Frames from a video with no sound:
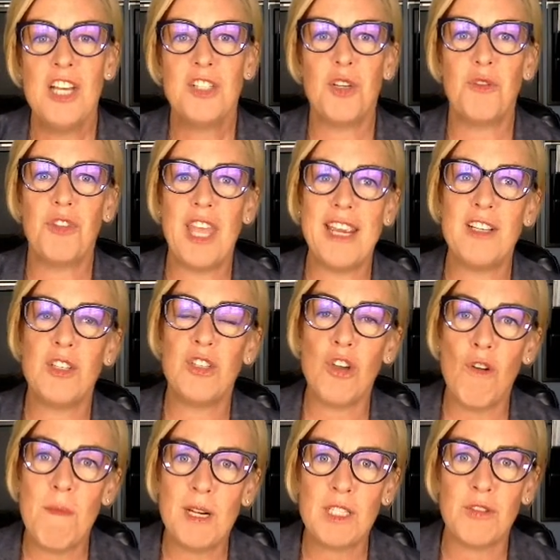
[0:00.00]
So thanks
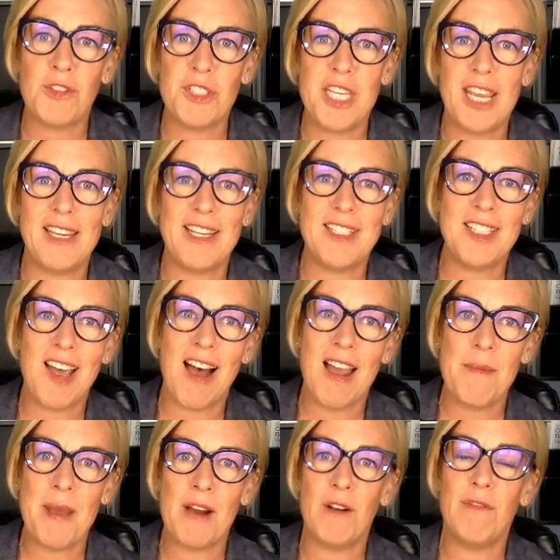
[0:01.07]
so much for taking
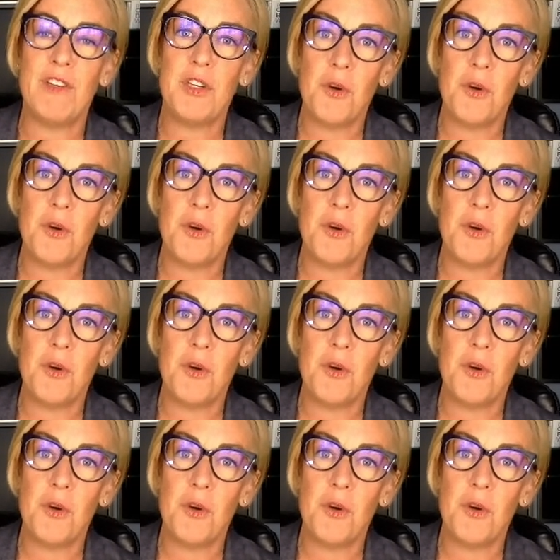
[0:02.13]
time out of